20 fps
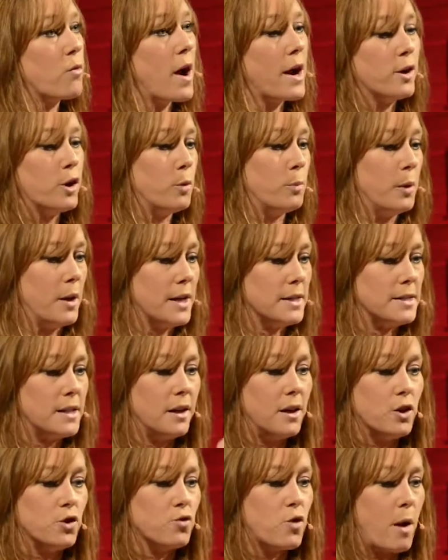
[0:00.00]
and write your
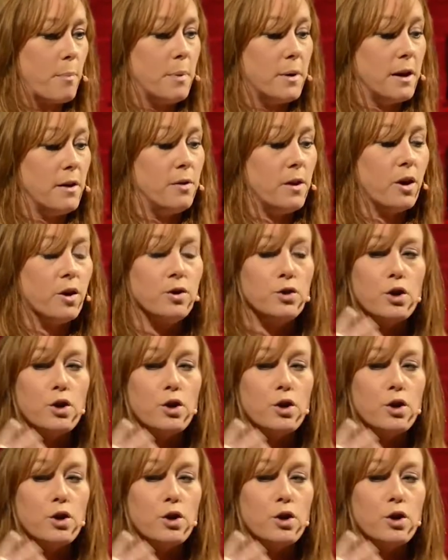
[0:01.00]
blessing and drop it in there.